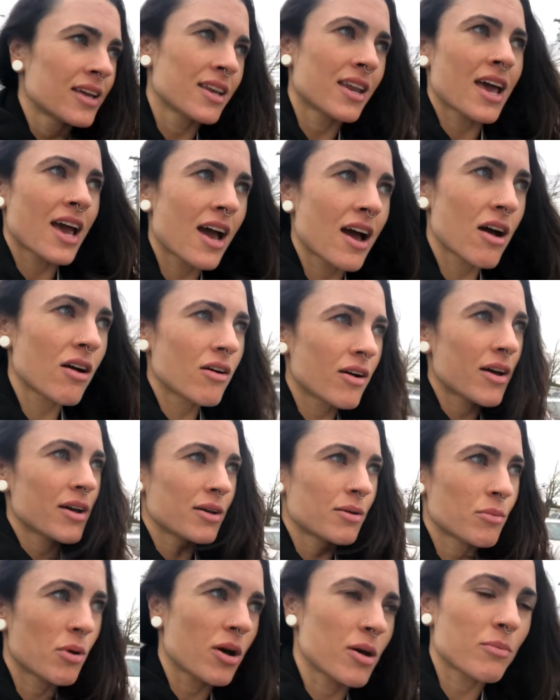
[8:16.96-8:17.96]
Now
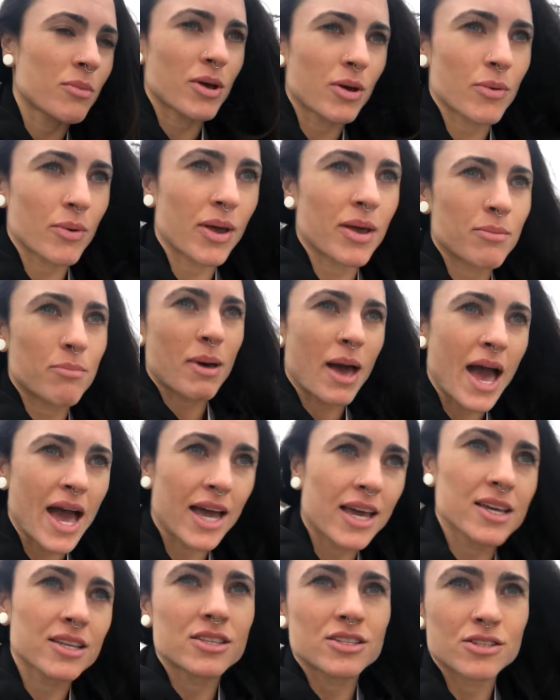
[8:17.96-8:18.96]
I'm on my way back